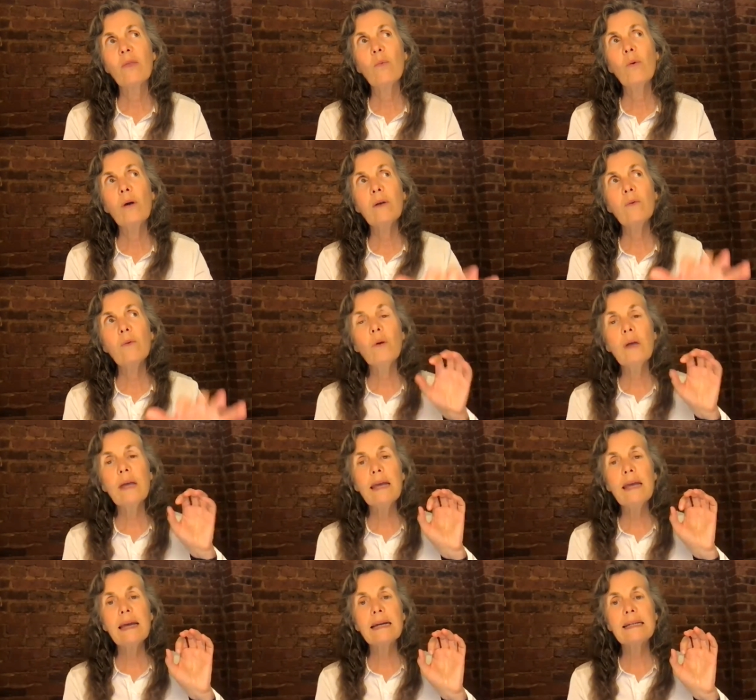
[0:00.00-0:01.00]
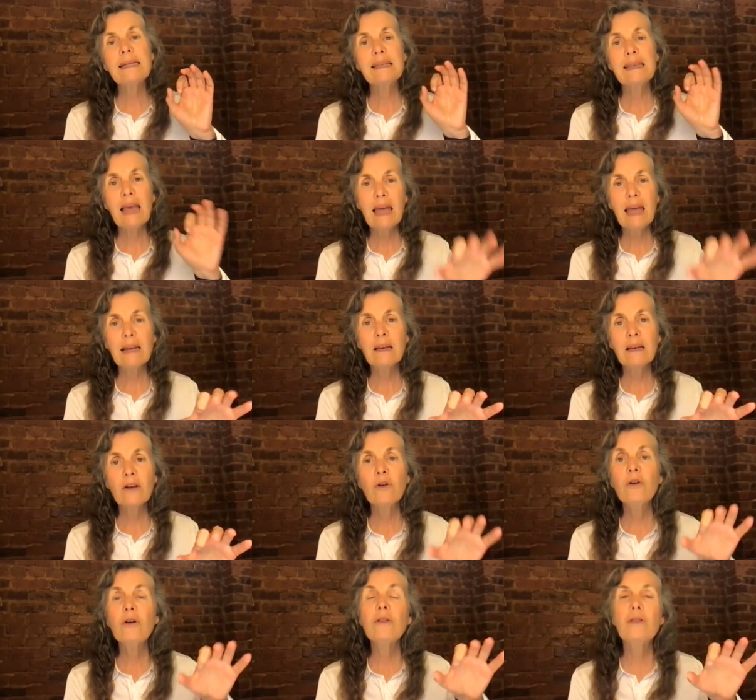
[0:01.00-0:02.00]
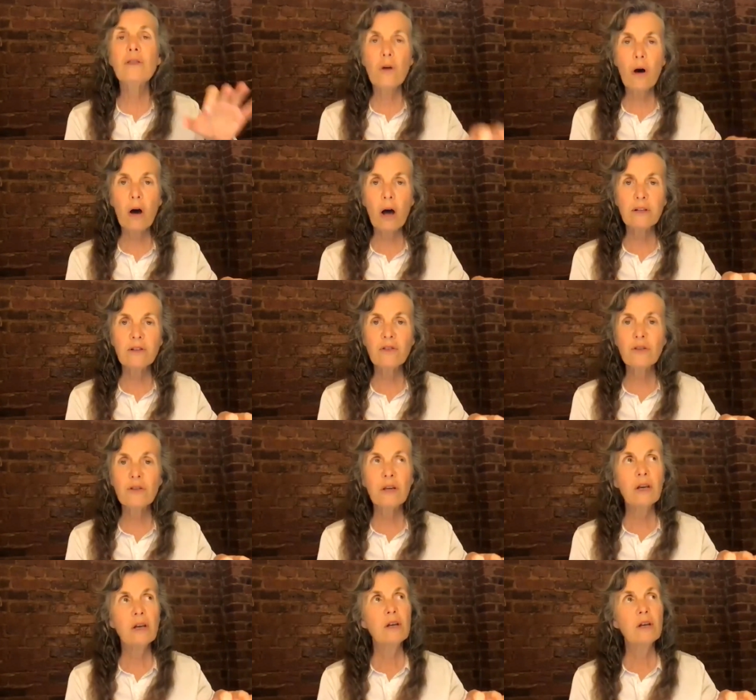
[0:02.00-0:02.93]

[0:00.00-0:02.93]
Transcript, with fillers: When we send good thoughts